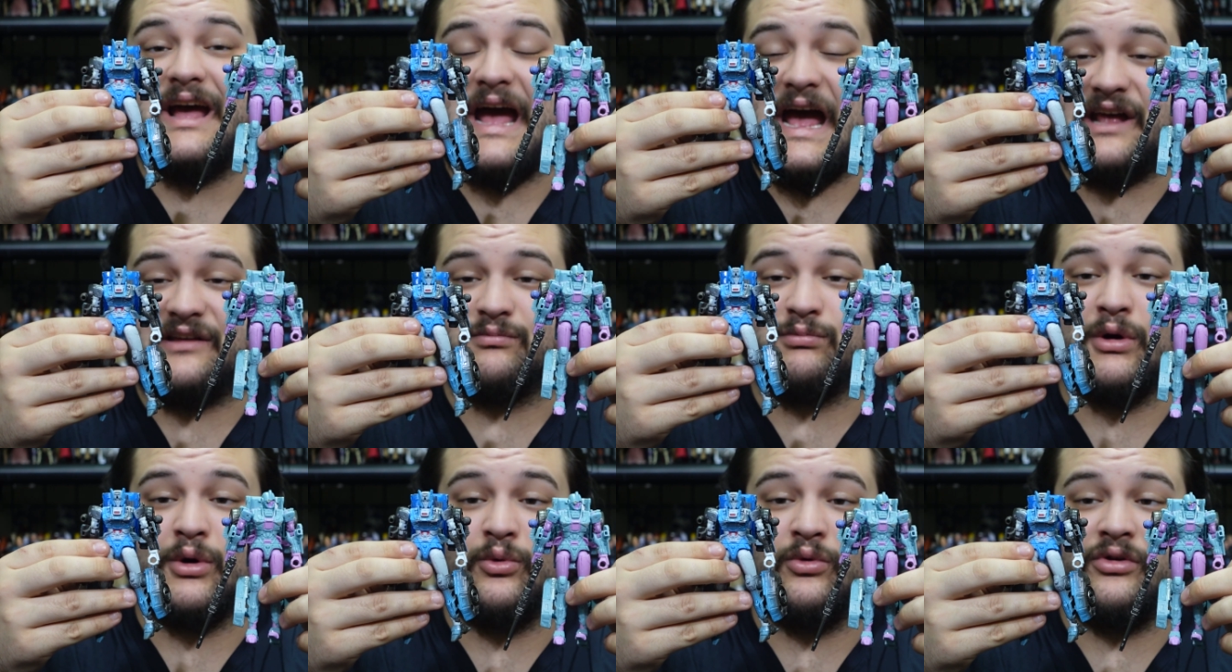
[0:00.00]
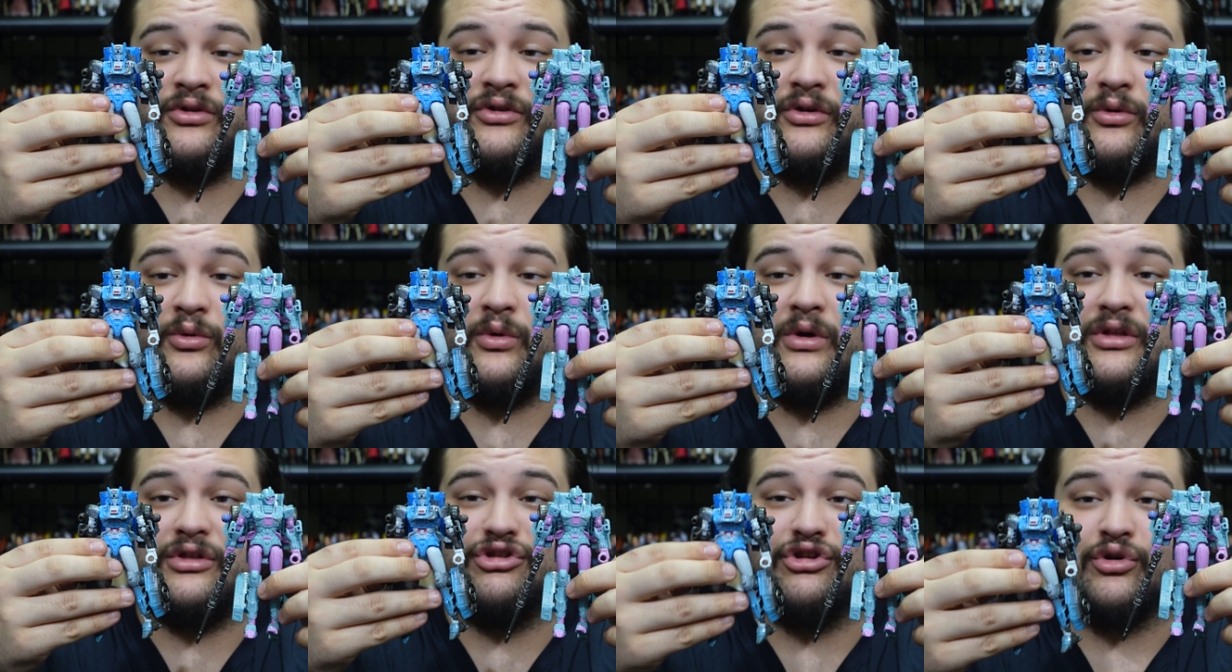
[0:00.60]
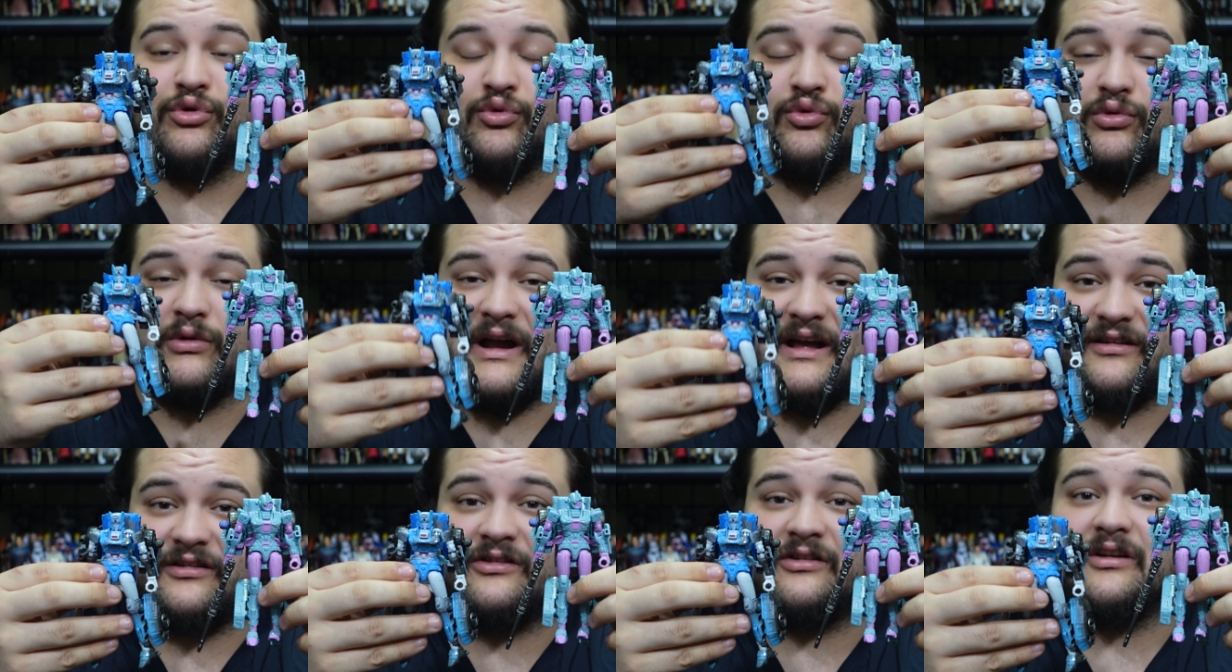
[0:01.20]
Hasbro will do the
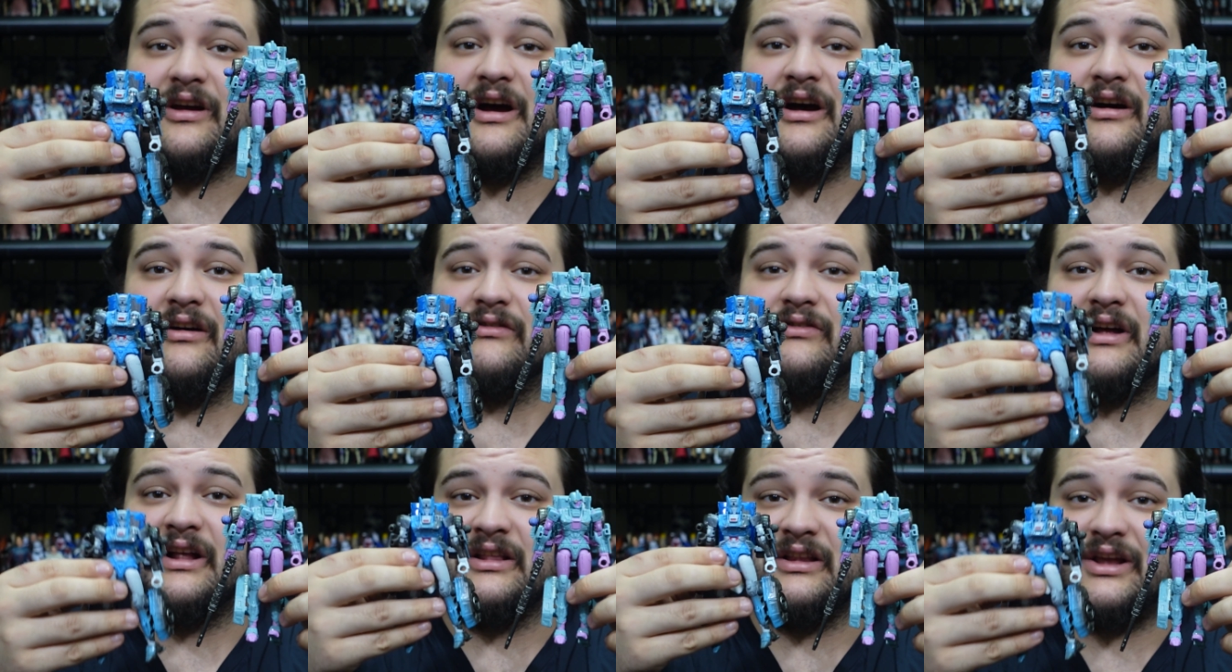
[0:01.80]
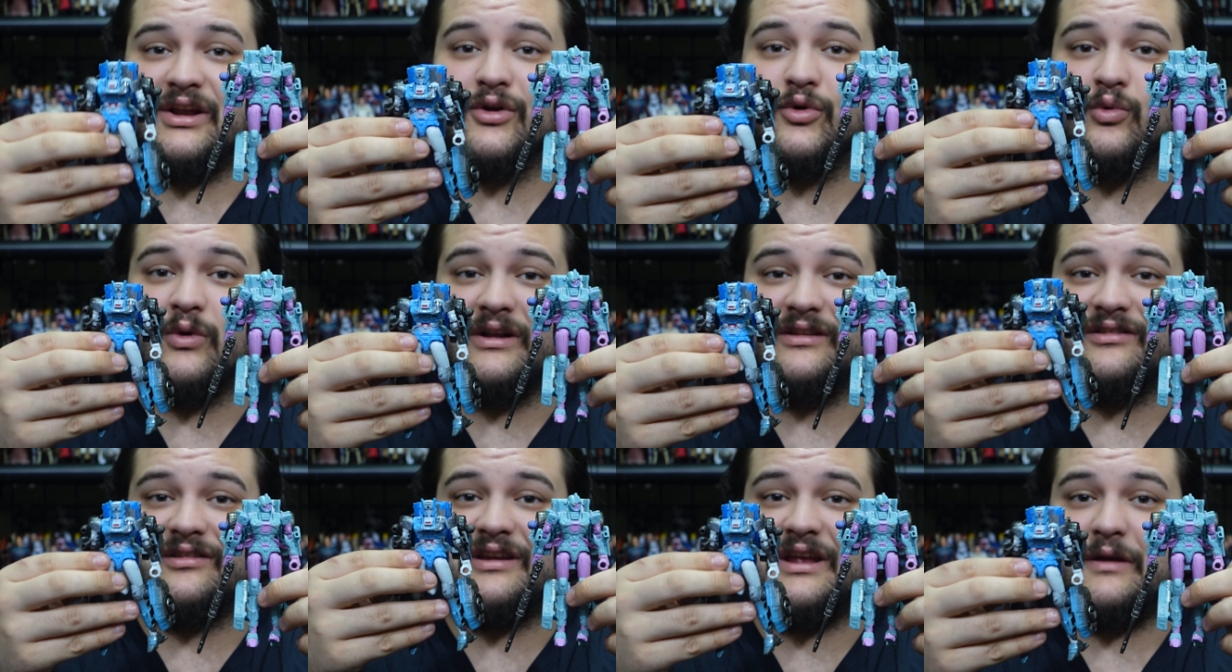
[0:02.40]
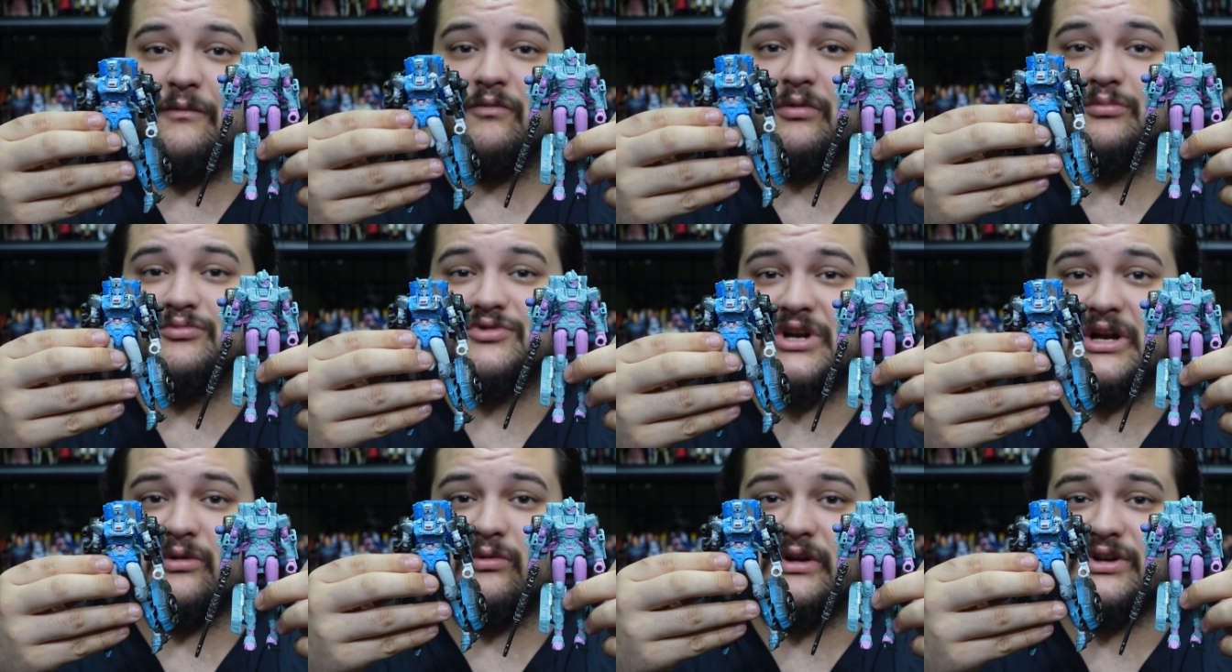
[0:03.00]
rest of Elita 1's team from
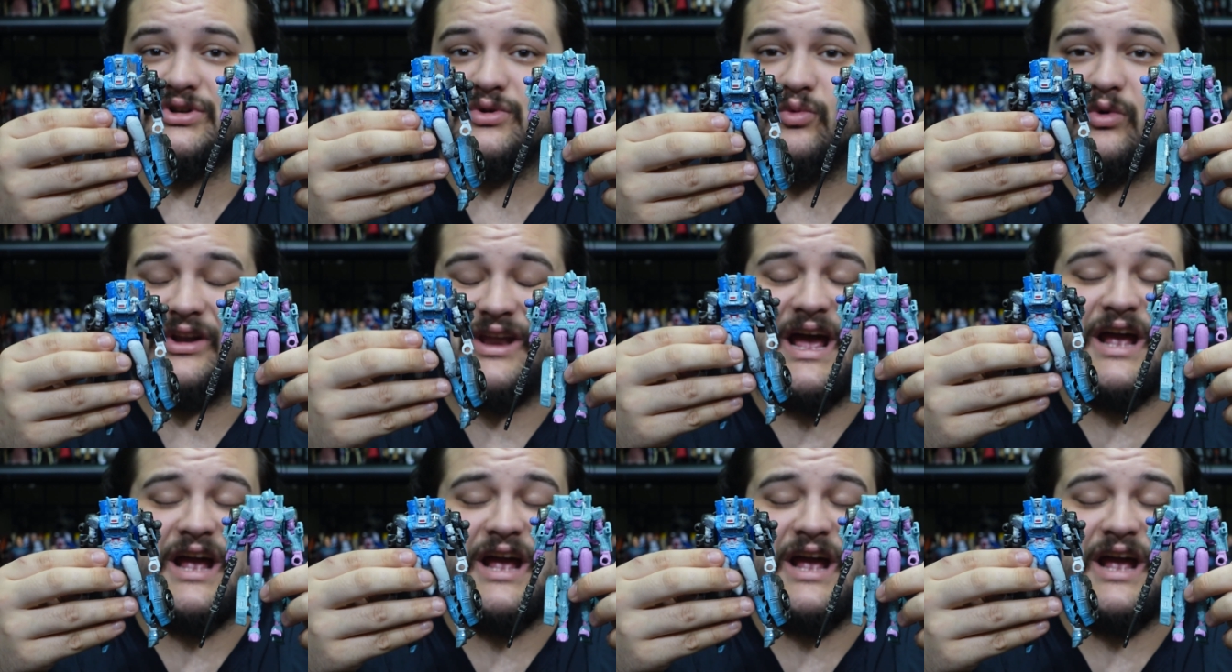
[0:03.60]
Generation 1.